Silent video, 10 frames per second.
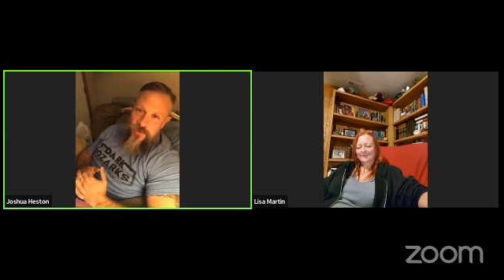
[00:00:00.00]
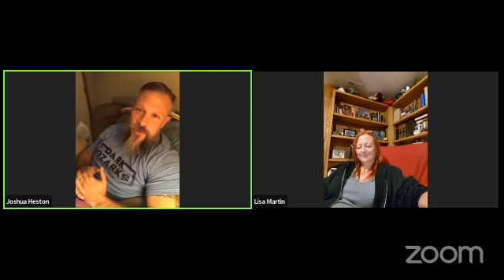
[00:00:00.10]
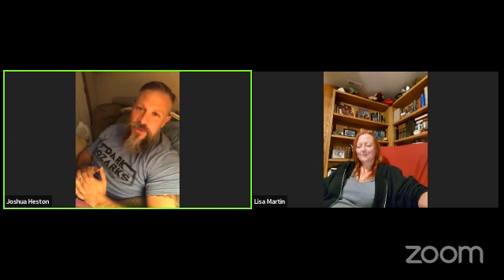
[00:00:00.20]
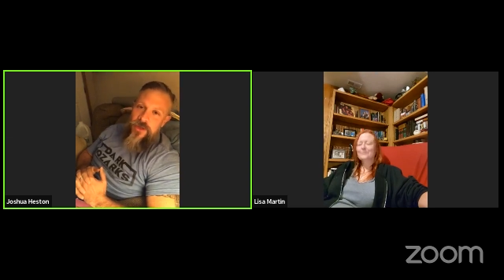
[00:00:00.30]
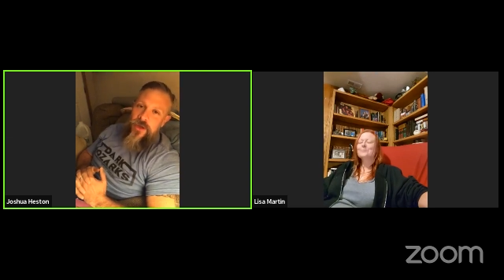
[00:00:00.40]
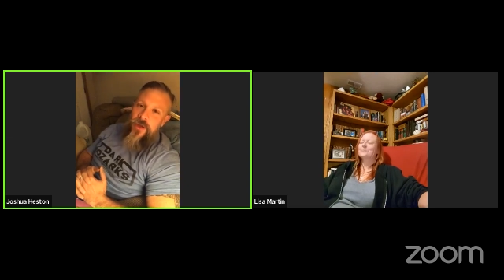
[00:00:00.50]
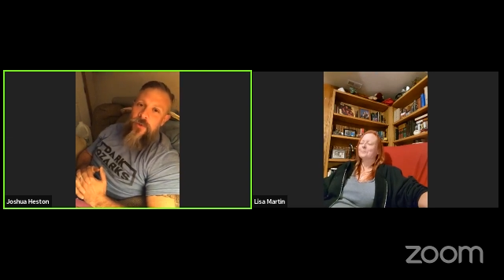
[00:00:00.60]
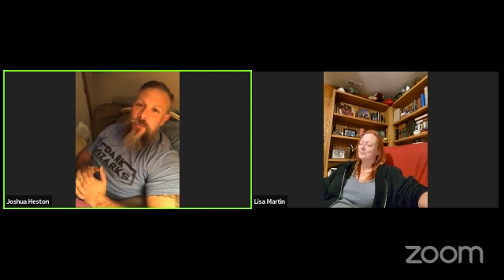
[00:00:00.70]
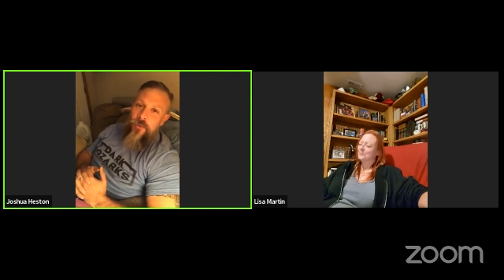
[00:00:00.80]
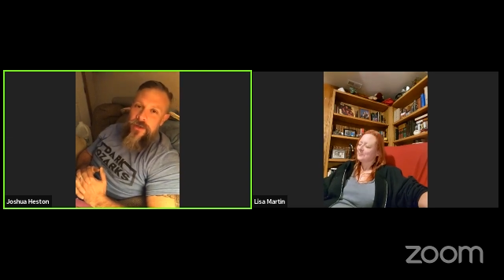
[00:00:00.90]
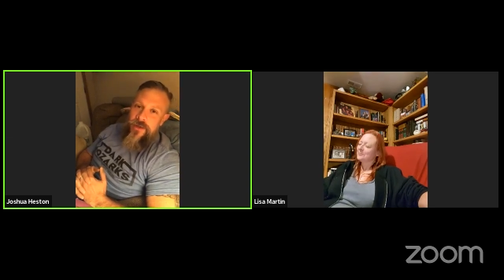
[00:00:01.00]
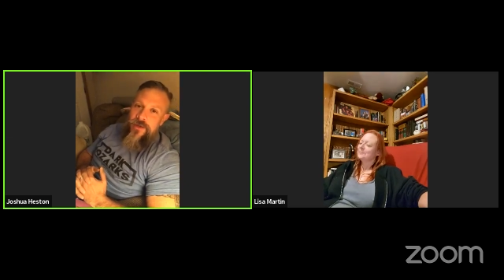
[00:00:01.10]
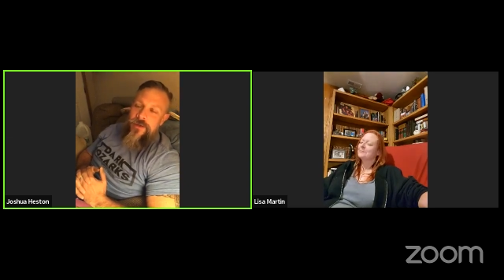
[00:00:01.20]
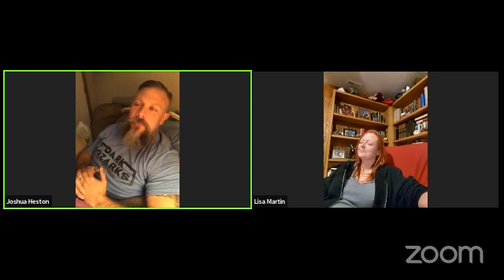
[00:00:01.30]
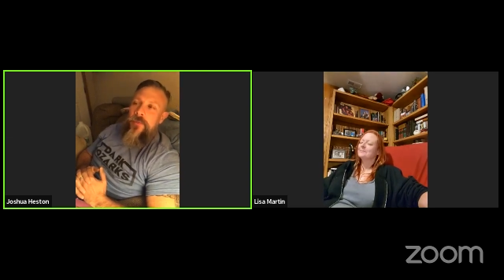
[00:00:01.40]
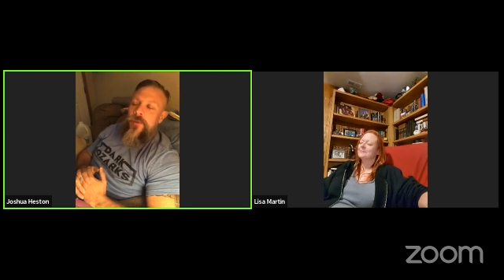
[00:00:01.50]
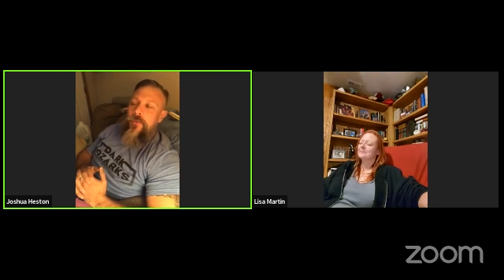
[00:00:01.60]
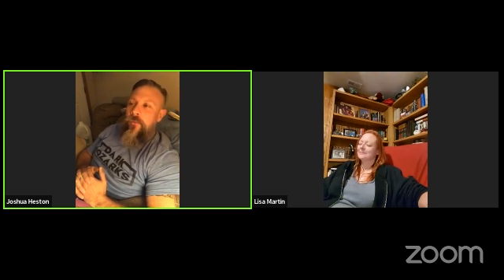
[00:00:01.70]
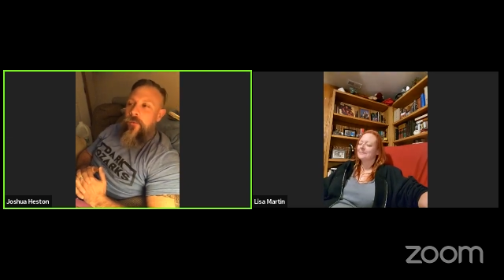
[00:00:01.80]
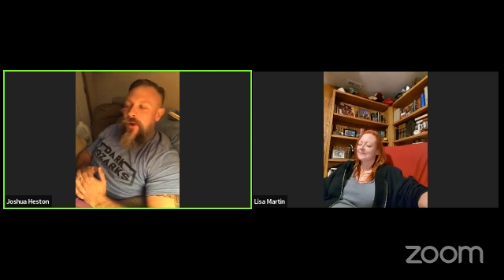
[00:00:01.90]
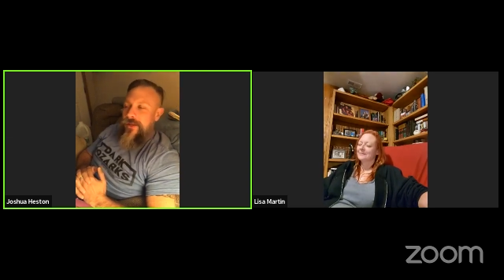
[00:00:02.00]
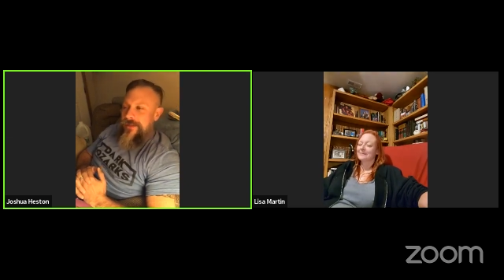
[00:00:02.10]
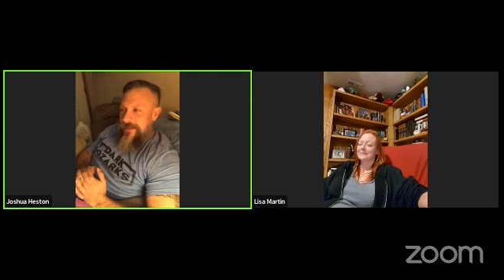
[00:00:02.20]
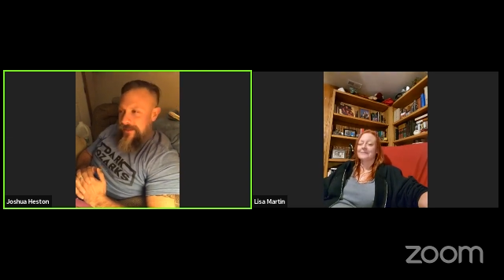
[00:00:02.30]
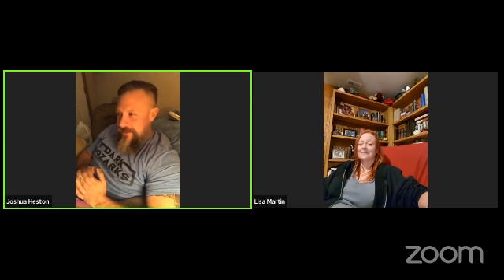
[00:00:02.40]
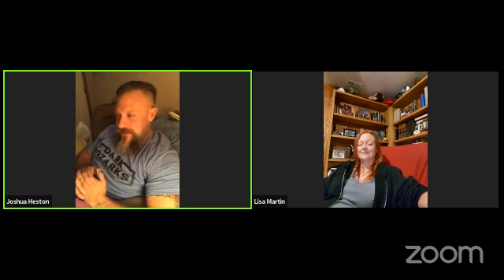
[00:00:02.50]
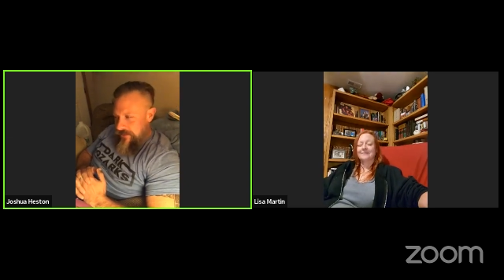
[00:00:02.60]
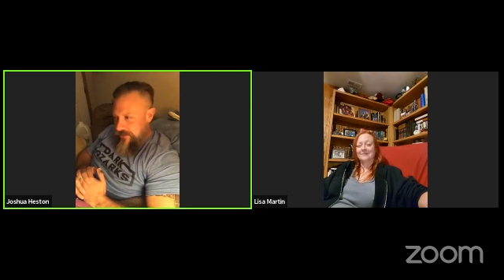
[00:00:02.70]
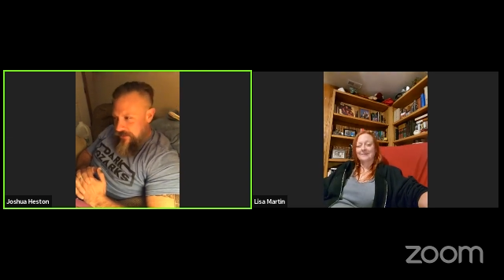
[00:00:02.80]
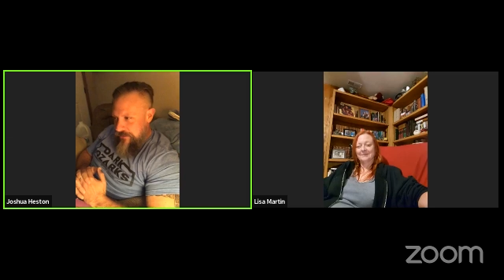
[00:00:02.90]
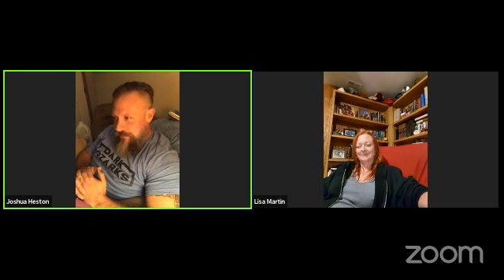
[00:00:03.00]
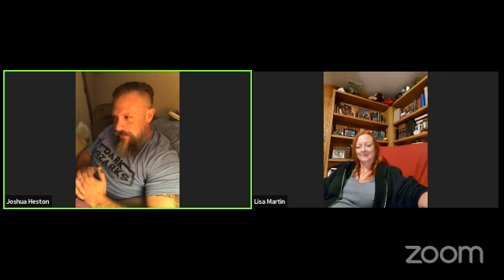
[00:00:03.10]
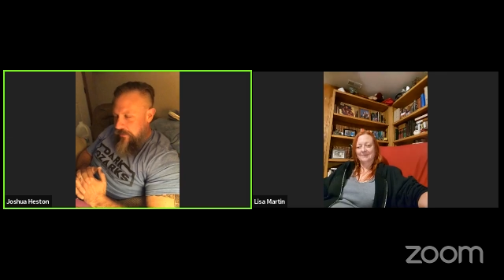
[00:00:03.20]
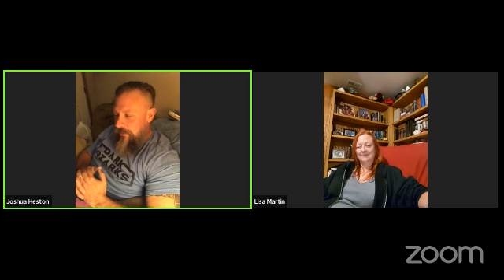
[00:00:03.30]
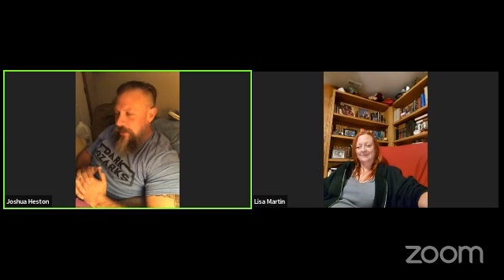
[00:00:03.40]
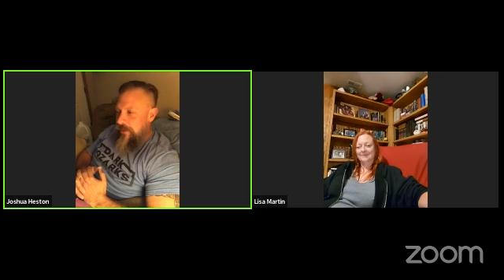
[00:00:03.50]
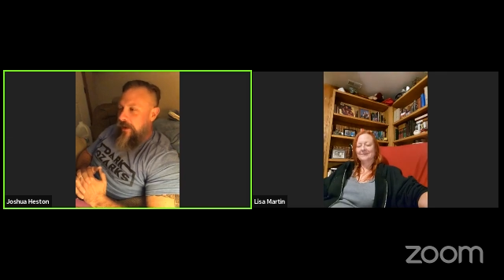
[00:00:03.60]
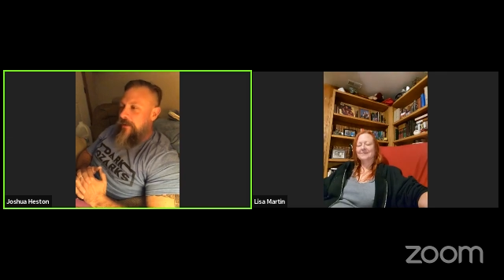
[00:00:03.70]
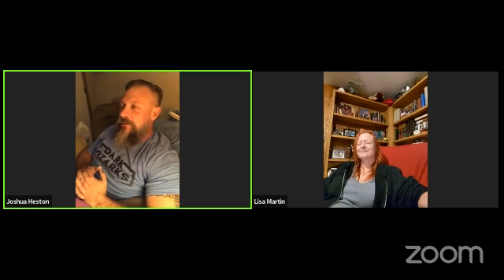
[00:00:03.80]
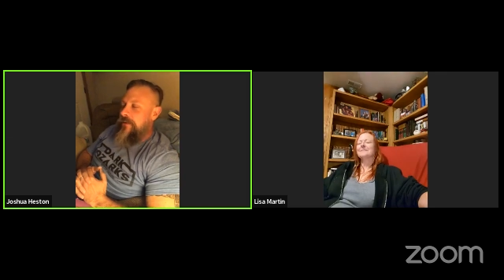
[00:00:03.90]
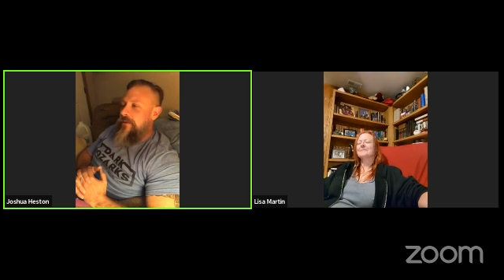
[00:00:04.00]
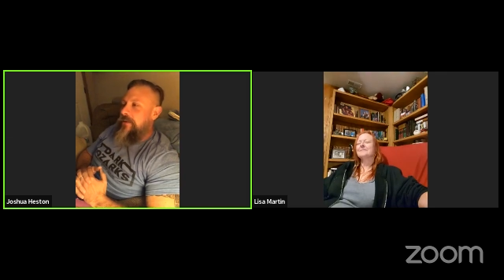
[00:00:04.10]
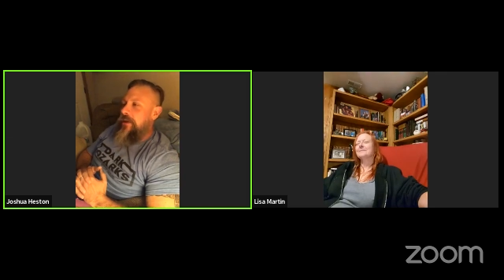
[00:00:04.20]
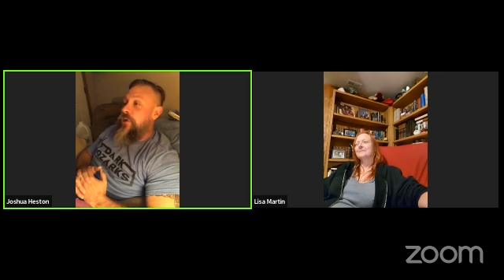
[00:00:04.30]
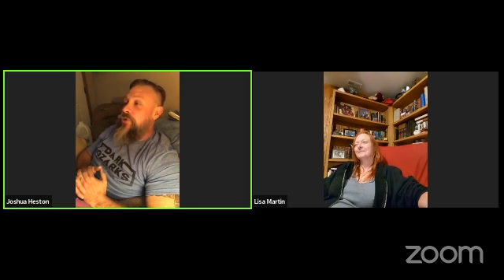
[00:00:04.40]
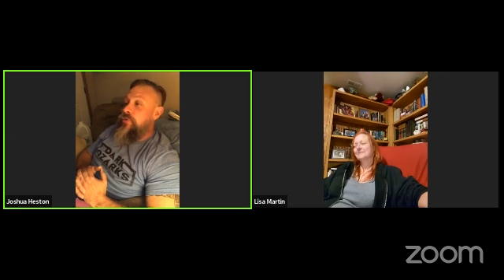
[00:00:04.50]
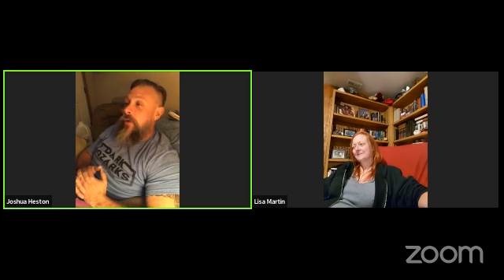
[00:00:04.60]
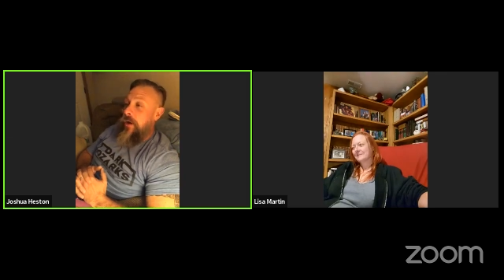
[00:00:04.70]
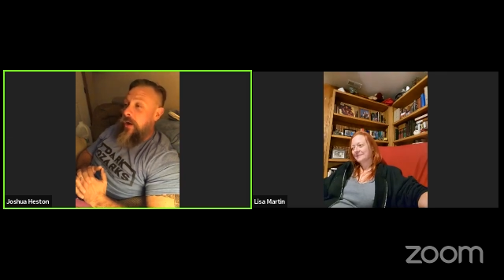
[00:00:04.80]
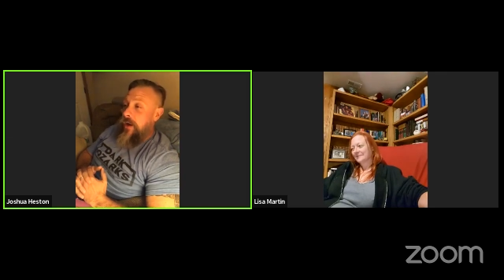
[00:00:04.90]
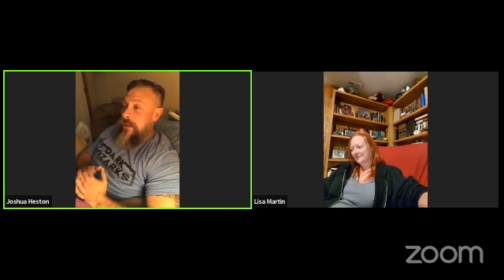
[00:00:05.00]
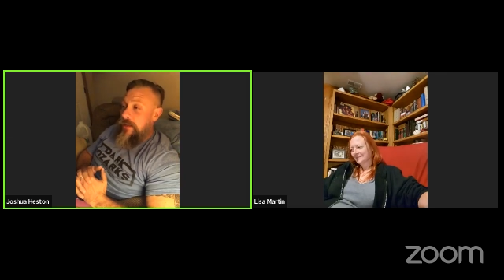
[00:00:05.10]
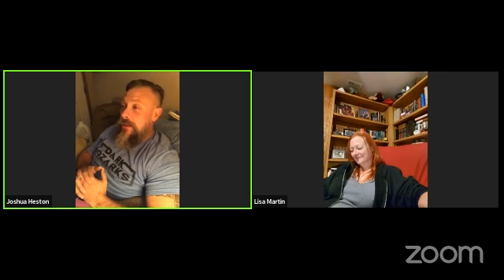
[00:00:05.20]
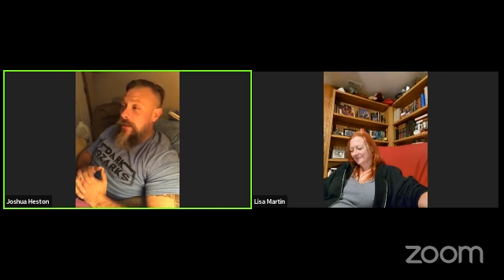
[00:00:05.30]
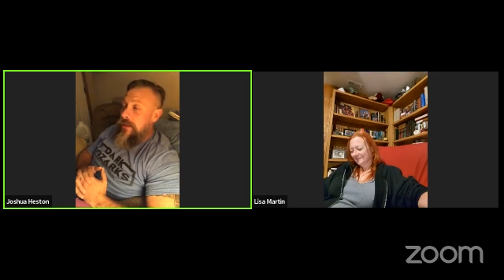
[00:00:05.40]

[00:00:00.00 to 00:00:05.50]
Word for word: work. We want answers we are often drawn